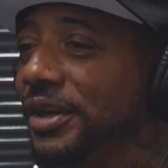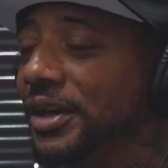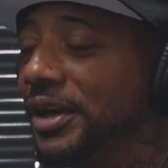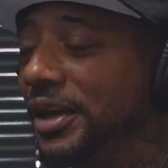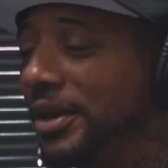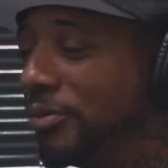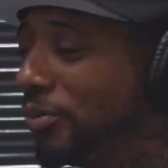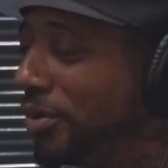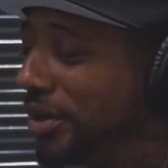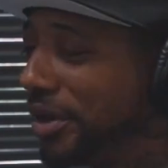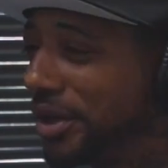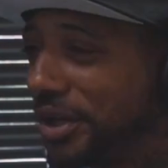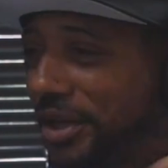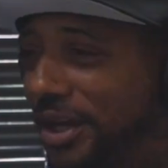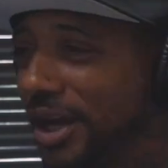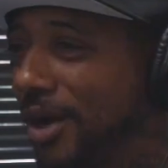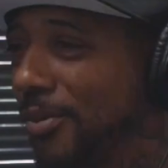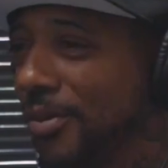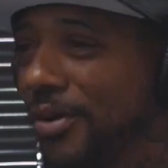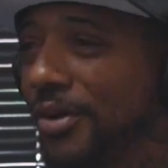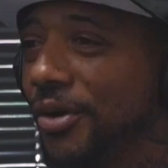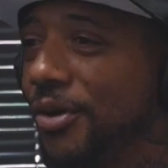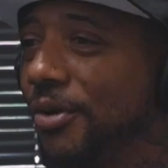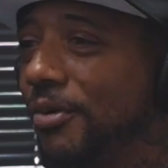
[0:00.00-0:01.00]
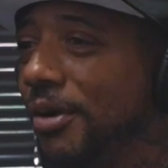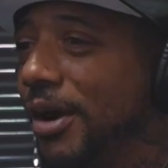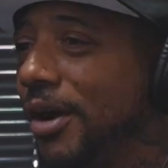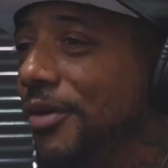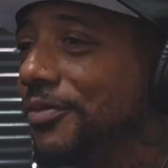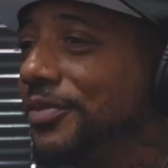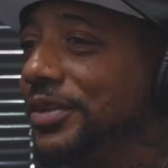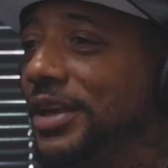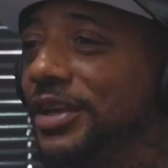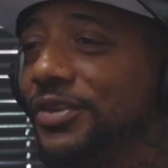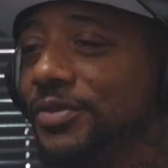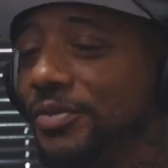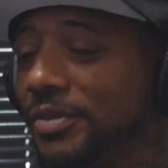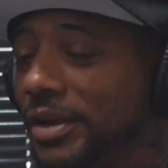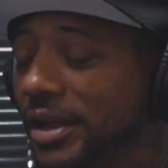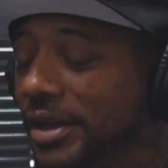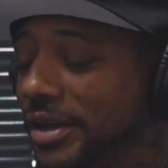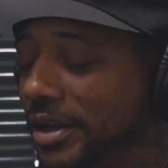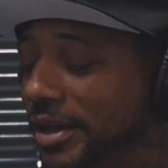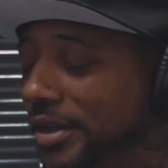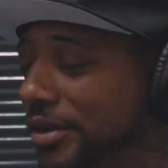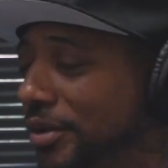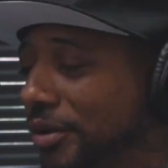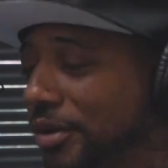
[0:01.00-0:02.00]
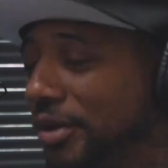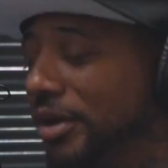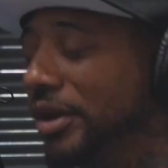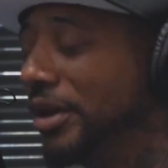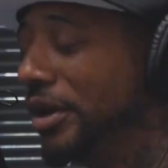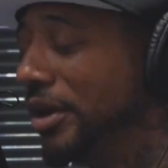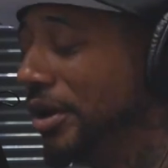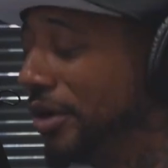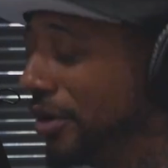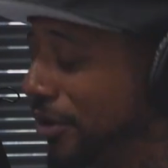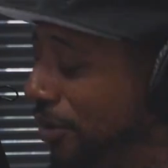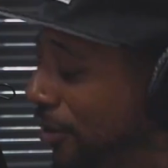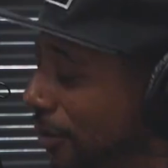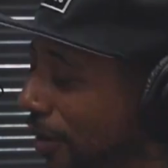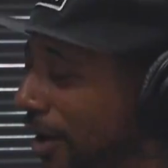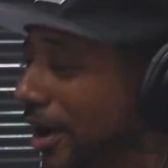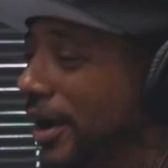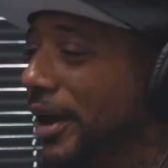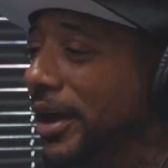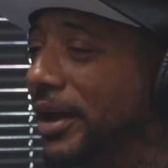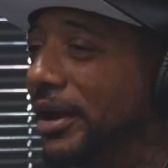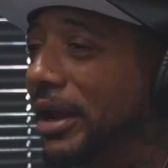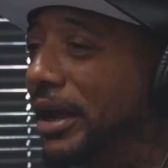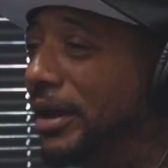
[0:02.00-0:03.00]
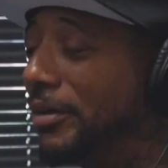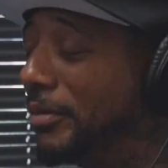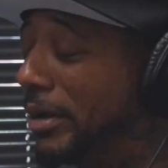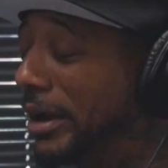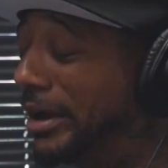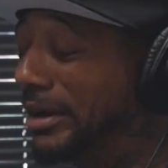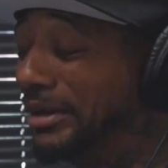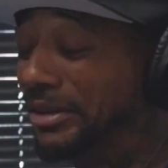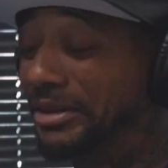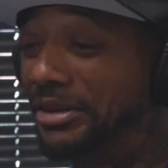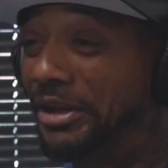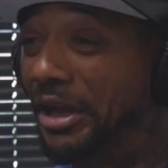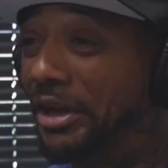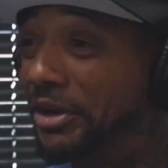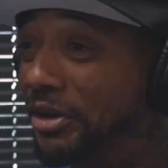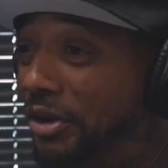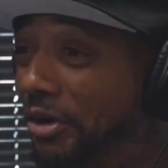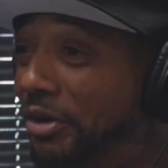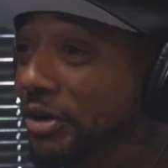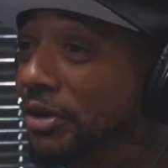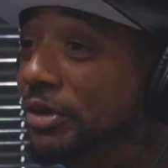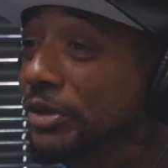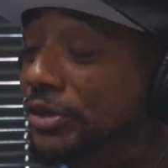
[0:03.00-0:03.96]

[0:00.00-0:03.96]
And when the camera go off, that's when they get to crying like, hey, I know.